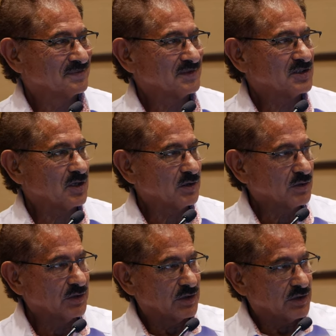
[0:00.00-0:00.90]

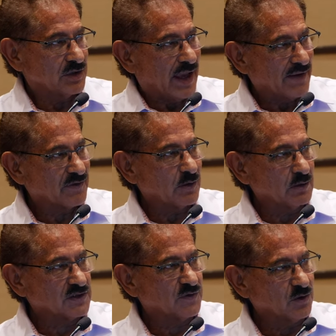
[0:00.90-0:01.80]
So everyone
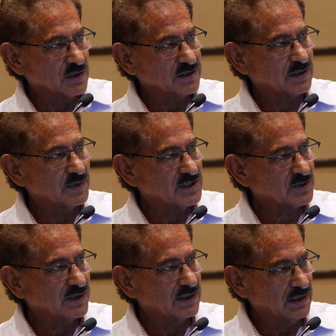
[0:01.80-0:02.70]
was forced to be
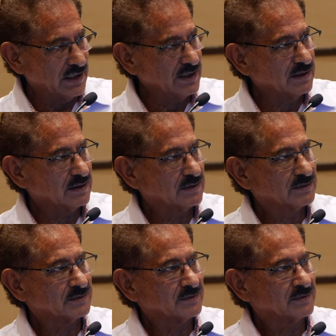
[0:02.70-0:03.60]
treated late
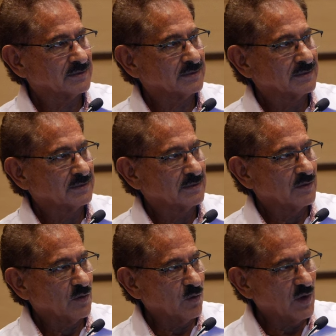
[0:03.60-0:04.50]

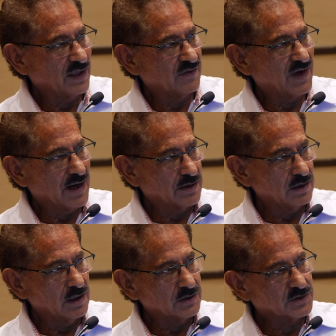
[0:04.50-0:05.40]
when
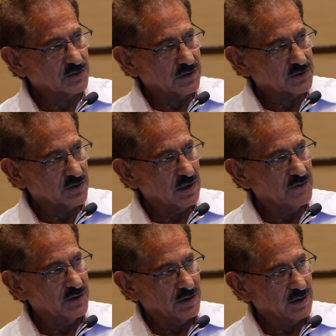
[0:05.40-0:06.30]
Virilo dr drove
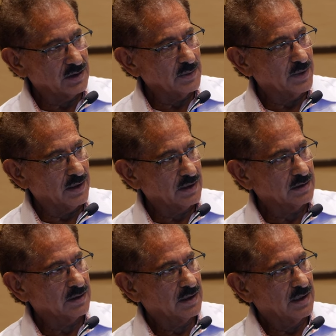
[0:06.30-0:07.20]
the early part,
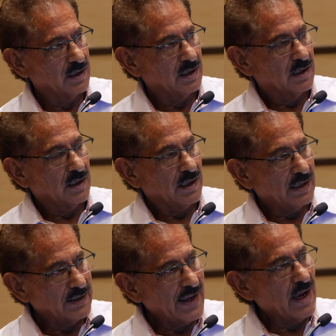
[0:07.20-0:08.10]

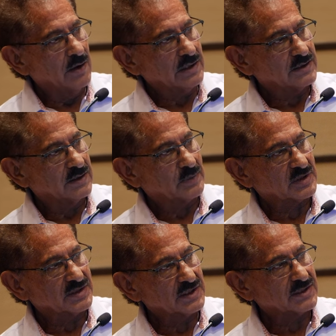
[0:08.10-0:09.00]
and now it's the
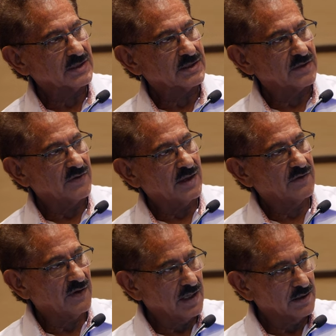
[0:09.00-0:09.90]
persistence of that
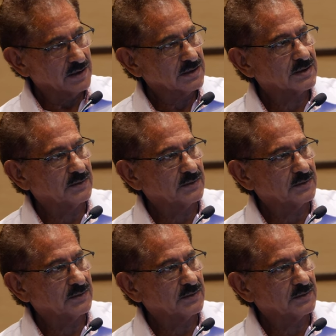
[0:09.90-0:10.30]
virus